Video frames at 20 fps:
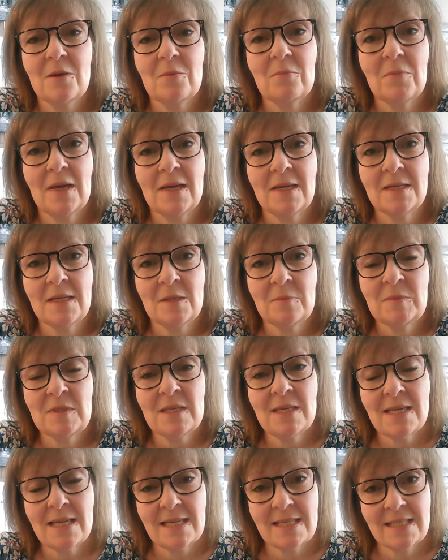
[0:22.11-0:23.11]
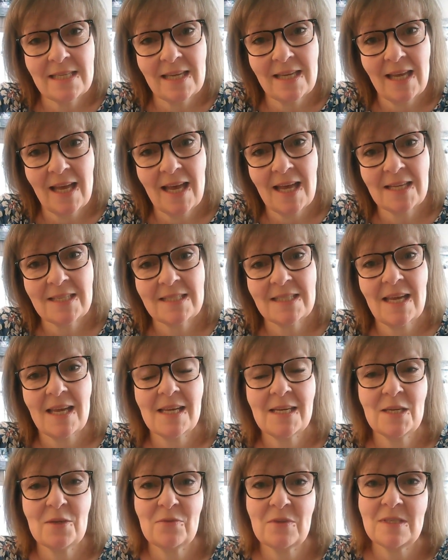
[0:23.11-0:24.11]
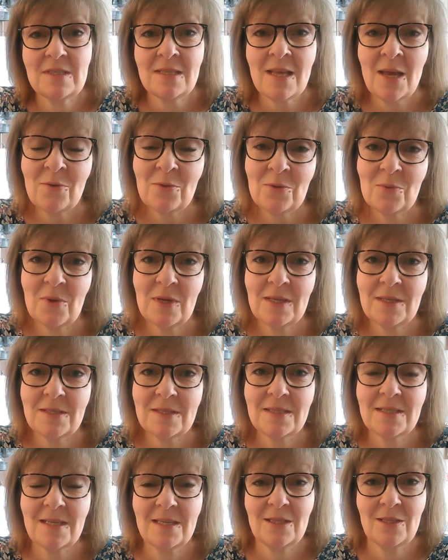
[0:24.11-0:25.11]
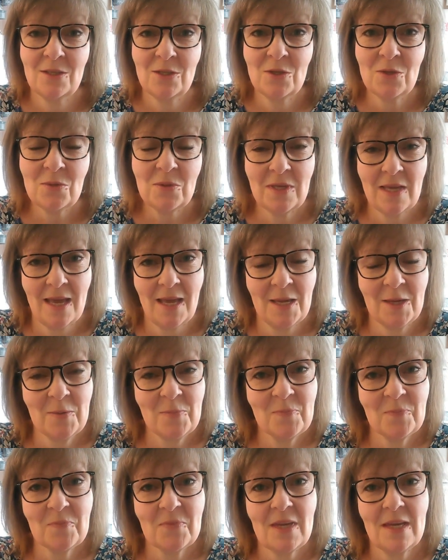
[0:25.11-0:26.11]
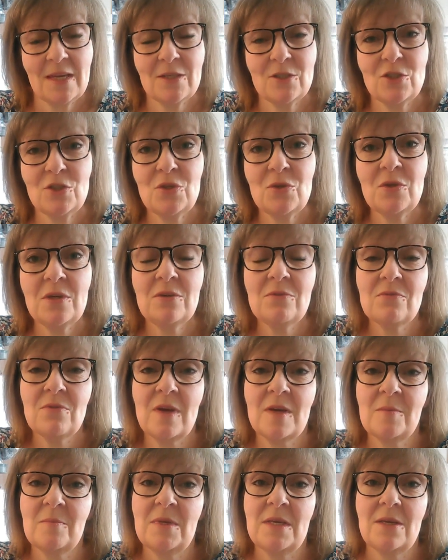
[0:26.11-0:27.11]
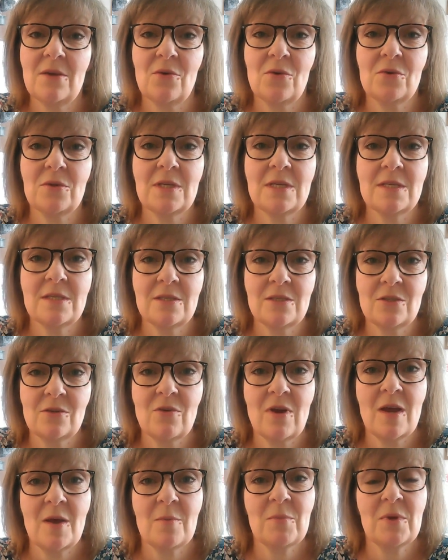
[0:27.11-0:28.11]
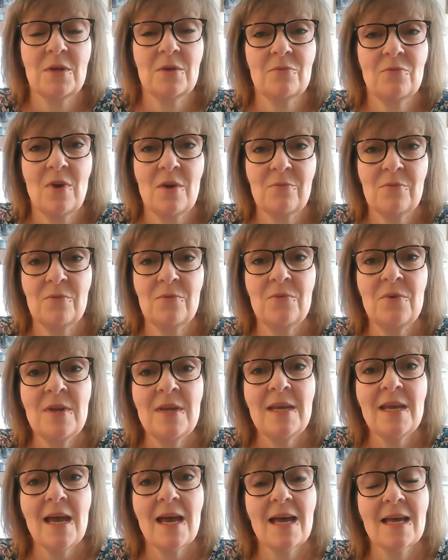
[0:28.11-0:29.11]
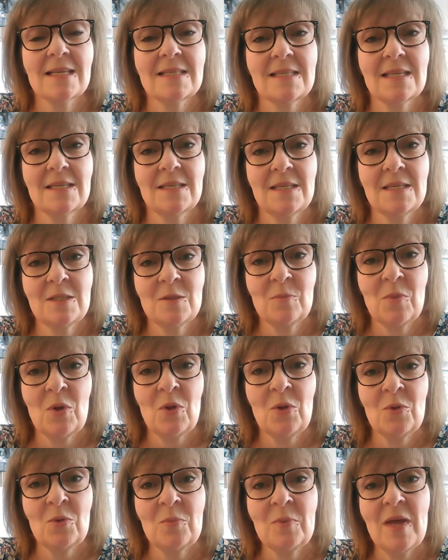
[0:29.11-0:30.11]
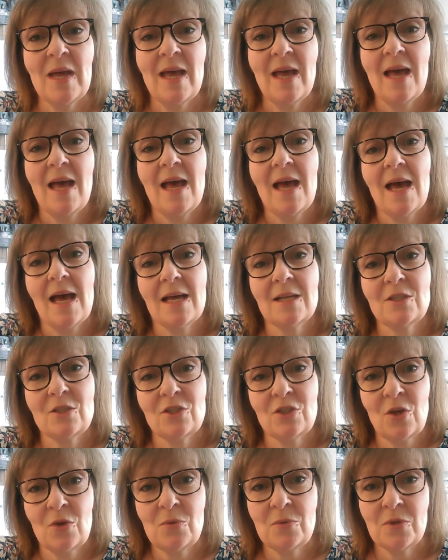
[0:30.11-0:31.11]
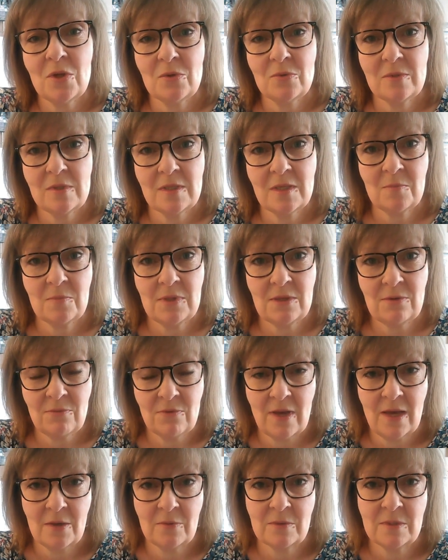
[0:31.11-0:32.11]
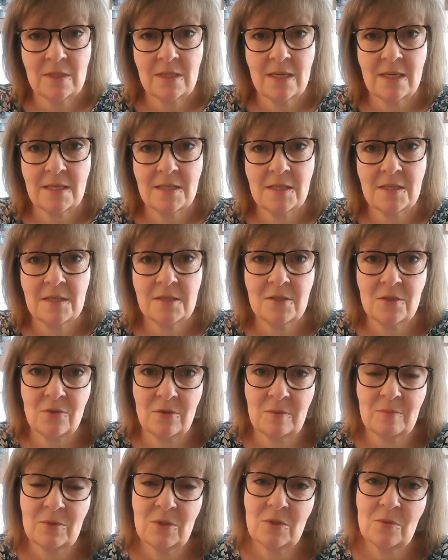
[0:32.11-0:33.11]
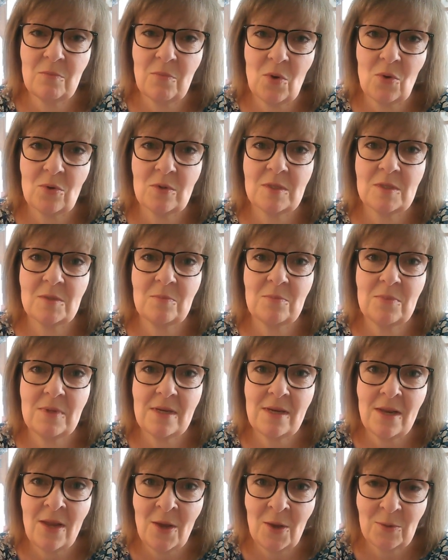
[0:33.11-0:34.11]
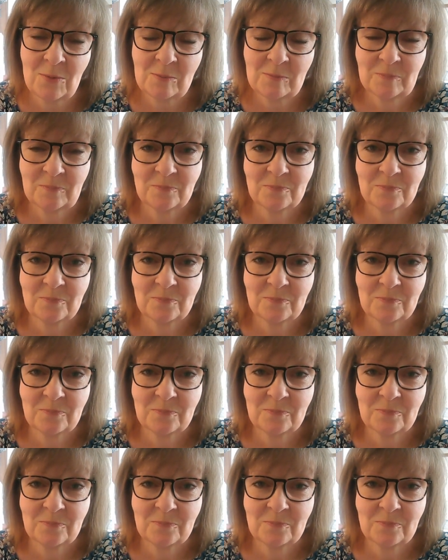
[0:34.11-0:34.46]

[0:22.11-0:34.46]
My name's Anita and I live in South Wales in the UK and you can find me on Instagram and Ravelry as Anitabulb and show notes can be found in the description box below.